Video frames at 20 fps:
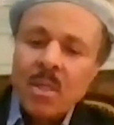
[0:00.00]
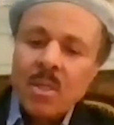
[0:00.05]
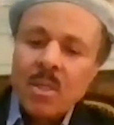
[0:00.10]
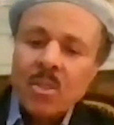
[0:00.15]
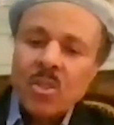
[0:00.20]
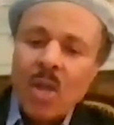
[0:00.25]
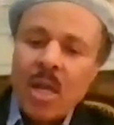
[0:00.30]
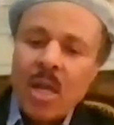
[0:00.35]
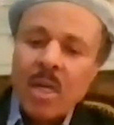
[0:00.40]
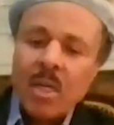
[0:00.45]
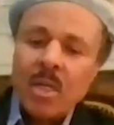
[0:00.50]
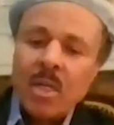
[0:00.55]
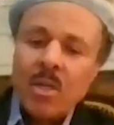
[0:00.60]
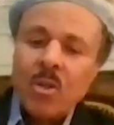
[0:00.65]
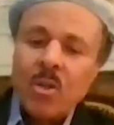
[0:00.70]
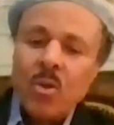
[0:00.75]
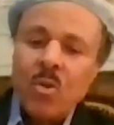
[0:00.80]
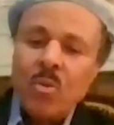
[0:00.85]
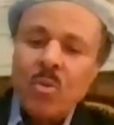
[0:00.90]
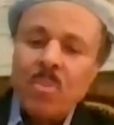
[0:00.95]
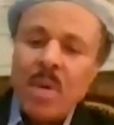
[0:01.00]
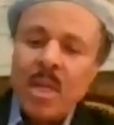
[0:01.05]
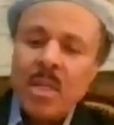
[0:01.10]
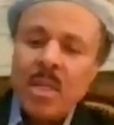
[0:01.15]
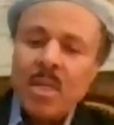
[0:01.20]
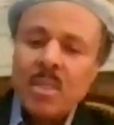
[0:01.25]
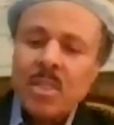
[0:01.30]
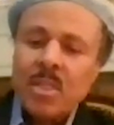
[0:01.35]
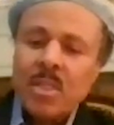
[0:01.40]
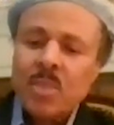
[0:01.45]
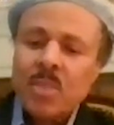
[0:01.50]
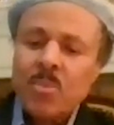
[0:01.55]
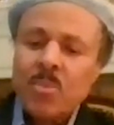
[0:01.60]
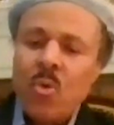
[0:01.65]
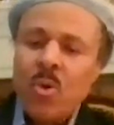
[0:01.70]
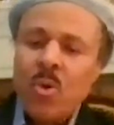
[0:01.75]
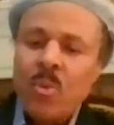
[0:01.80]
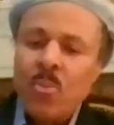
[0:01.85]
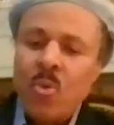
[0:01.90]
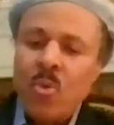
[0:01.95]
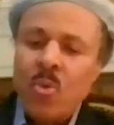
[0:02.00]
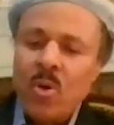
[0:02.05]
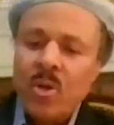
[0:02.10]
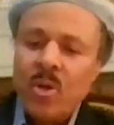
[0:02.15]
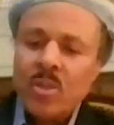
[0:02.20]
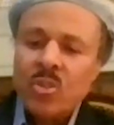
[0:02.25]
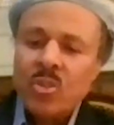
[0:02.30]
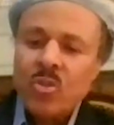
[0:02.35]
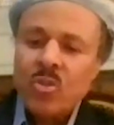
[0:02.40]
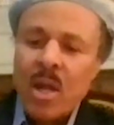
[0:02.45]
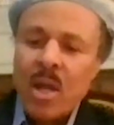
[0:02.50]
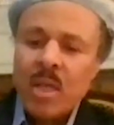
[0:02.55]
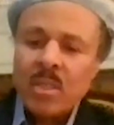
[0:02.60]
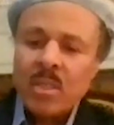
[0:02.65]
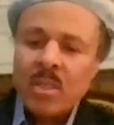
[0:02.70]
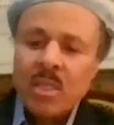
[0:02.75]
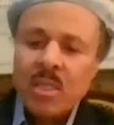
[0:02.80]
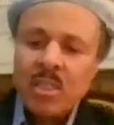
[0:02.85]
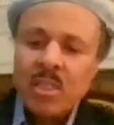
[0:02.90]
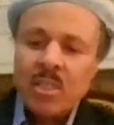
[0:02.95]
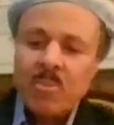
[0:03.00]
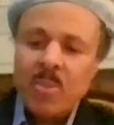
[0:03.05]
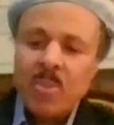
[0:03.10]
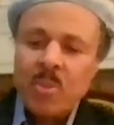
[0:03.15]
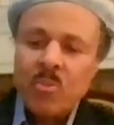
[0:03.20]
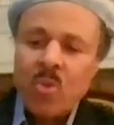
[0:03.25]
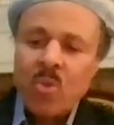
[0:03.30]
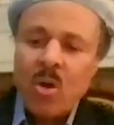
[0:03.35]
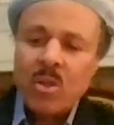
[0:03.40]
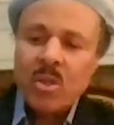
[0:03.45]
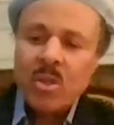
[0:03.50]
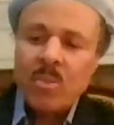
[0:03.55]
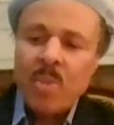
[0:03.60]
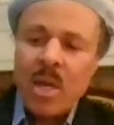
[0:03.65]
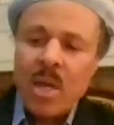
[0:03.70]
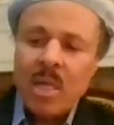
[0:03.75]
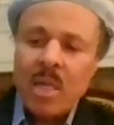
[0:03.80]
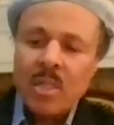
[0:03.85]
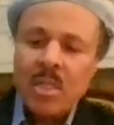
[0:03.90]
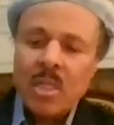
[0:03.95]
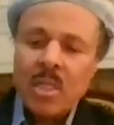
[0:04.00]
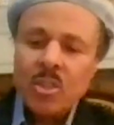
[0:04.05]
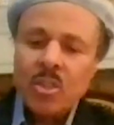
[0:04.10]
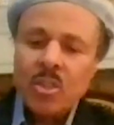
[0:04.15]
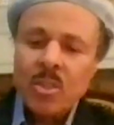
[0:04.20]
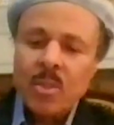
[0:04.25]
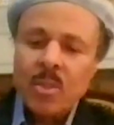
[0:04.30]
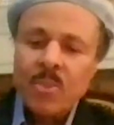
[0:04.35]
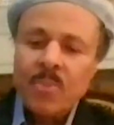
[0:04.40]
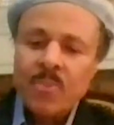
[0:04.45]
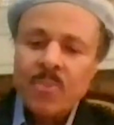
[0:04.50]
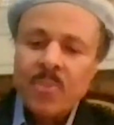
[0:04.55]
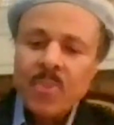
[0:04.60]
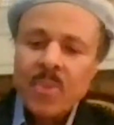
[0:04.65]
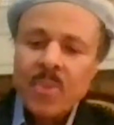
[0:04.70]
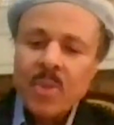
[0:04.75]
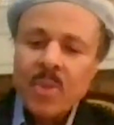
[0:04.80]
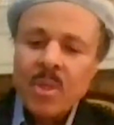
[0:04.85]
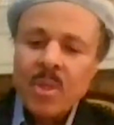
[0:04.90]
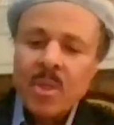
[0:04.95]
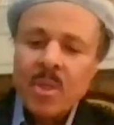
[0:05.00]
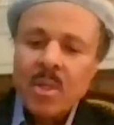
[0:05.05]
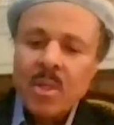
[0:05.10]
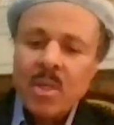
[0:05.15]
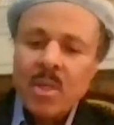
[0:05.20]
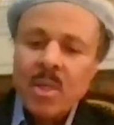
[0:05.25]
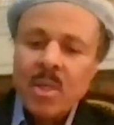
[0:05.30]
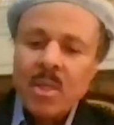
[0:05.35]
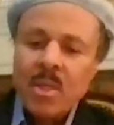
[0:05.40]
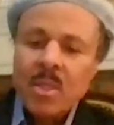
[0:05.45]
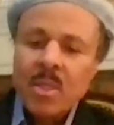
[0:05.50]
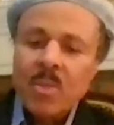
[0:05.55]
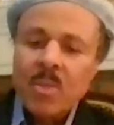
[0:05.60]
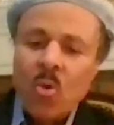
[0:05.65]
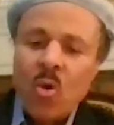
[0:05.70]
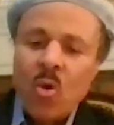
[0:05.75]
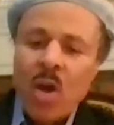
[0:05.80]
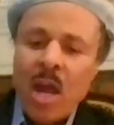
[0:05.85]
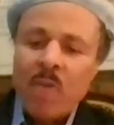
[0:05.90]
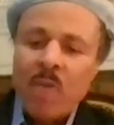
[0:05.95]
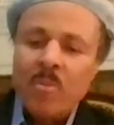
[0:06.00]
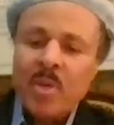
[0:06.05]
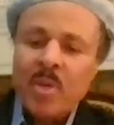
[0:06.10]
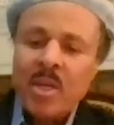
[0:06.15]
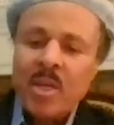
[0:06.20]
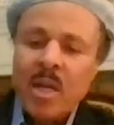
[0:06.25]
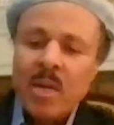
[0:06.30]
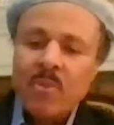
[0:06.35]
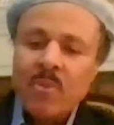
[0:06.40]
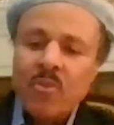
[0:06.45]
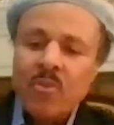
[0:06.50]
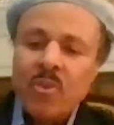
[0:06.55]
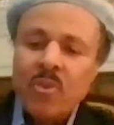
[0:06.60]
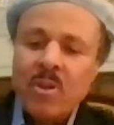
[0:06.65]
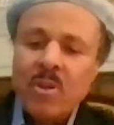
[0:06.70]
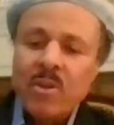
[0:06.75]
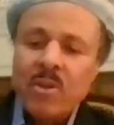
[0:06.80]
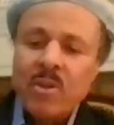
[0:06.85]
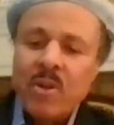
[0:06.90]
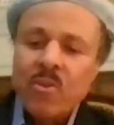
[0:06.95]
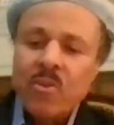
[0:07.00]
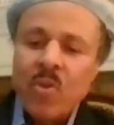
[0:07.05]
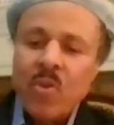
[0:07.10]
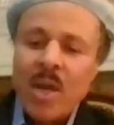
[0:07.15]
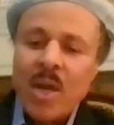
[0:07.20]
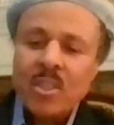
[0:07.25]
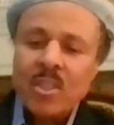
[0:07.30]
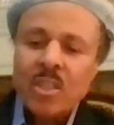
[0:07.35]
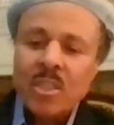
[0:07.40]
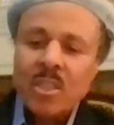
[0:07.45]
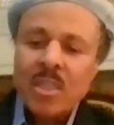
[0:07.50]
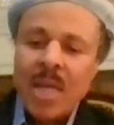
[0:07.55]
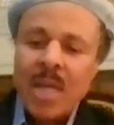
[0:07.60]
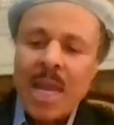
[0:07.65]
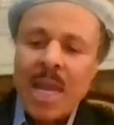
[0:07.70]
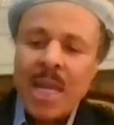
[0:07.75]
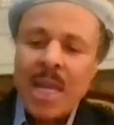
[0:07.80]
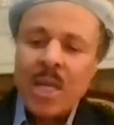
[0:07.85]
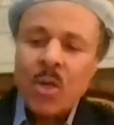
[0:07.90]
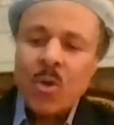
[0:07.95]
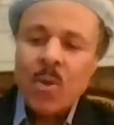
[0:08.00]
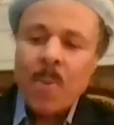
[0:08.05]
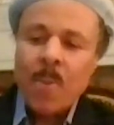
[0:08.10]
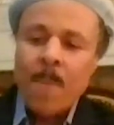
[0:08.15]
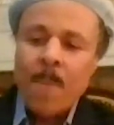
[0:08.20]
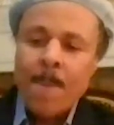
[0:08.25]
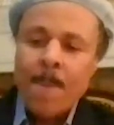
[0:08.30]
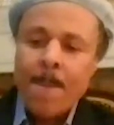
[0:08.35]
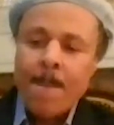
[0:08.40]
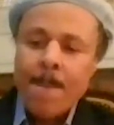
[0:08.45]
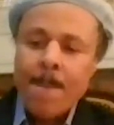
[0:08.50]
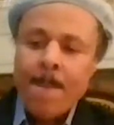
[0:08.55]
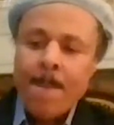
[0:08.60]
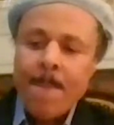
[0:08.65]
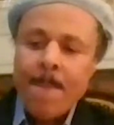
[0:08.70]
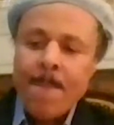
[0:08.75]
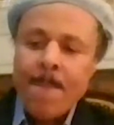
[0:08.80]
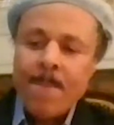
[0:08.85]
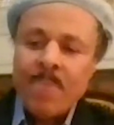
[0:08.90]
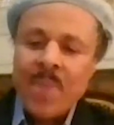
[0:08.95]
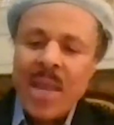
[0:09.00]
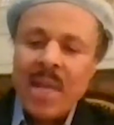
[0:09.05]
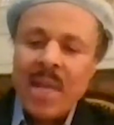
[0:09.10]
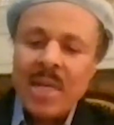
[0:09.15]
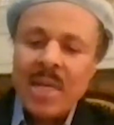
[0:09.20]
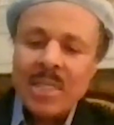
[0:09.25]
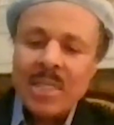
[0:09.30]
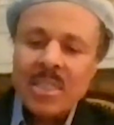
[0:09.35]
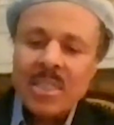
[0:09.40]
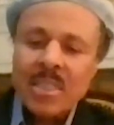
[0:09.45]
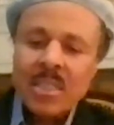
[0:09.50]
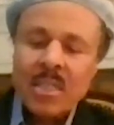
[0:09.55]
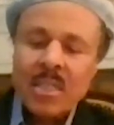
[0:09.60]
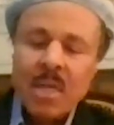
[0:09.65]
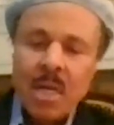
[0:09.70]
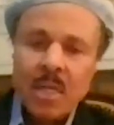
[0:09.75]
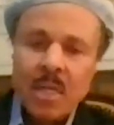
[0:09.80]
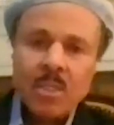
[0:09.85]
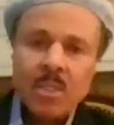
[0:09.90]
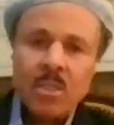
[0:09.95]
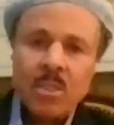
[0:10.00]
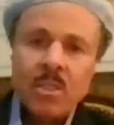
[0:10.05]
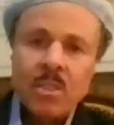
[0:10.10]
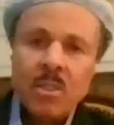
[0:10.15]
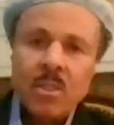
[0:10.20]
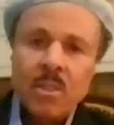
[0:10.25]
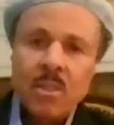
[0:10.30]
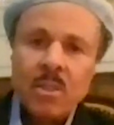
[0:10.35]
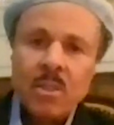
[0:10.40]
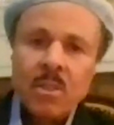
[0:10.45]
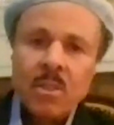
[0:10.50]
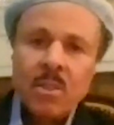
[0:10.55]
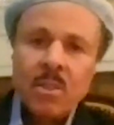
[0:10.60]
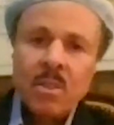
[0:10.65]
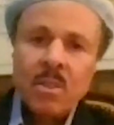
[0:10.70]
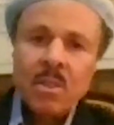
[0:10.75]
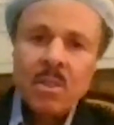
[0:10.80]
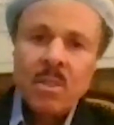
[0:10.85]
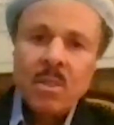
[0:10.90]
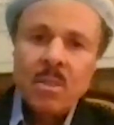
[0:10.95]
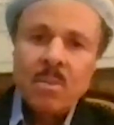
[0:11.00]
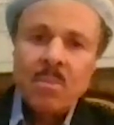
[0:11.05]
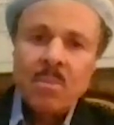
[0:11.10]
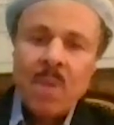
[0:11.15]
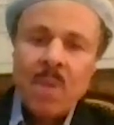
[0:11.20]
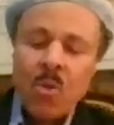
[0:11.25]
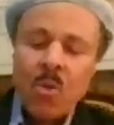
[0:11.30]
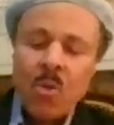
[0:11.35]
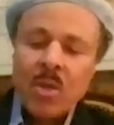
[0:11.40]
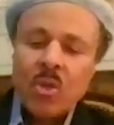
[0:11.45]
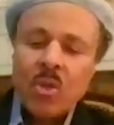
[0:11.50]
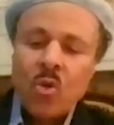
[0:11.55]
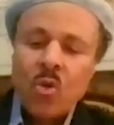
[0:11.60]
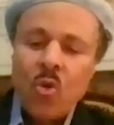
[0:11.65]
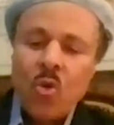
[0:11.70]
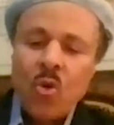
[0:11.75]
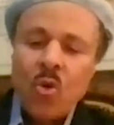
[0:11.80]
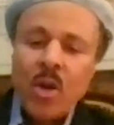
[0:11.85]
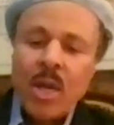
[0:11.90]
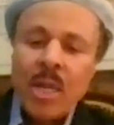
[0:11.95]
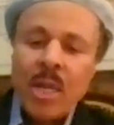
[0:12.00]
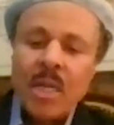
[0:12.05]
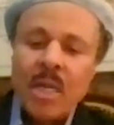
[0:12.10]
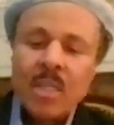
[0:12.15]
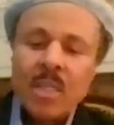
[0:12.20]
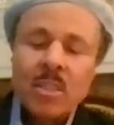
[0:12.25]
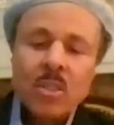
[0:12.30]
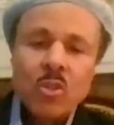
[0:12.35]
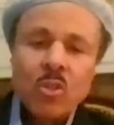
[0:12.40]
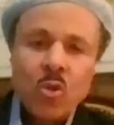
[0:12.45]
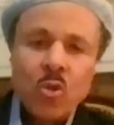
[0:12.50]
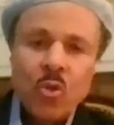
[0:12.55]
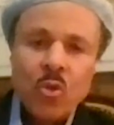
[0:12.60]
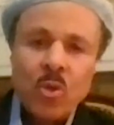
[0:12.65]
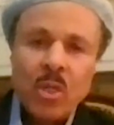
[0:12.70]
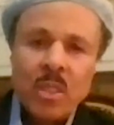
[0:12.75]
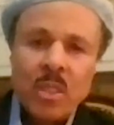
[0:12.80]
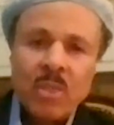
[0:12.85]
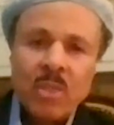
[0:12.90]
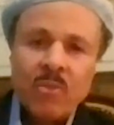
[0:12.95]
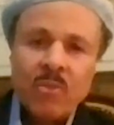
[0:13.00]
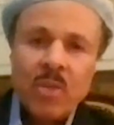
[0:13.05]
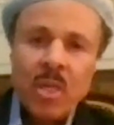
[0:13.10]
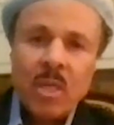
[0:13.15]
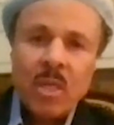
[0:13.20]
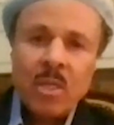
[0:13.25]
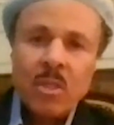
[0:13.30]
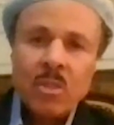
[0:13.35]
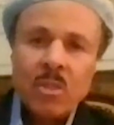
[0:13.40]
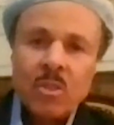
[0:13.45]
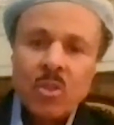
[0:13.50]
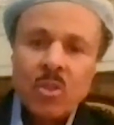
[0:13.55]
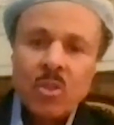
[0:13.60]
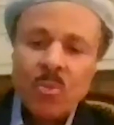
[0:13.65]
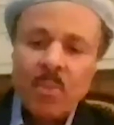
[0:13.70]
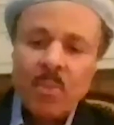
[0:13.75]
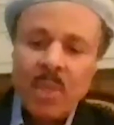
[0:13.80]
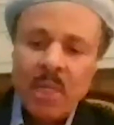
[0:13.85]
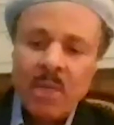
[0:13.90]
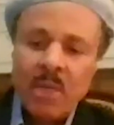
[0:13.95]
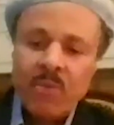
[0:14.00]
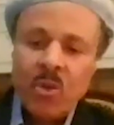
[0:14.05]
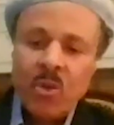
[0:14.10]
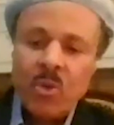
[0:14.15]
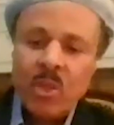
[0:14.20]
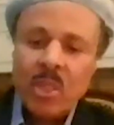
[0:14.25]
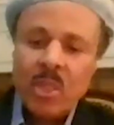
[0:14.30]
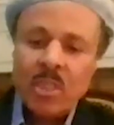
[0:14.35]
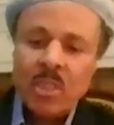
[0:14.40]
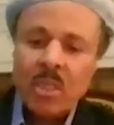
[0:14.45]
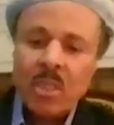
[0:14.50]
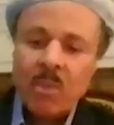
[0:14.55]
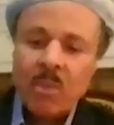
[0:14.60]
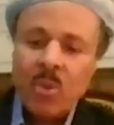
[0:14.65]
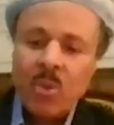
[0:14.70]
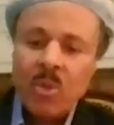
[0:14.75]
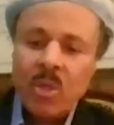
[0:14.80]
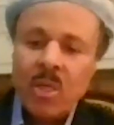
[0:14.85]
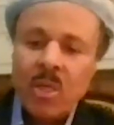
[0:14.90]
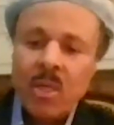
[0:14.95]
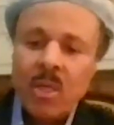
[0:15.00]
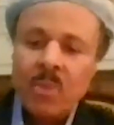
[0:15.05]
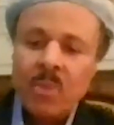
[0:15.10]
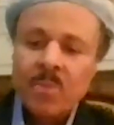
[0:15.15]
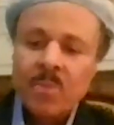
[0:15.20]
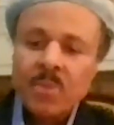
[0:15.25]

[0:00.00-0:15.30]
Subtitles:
So I conclude by this: as more and more atrocities have been brought to my attention, the more I've become full of righteous anger and disgust by what Corey and his attorneys have done to so many of you in this community.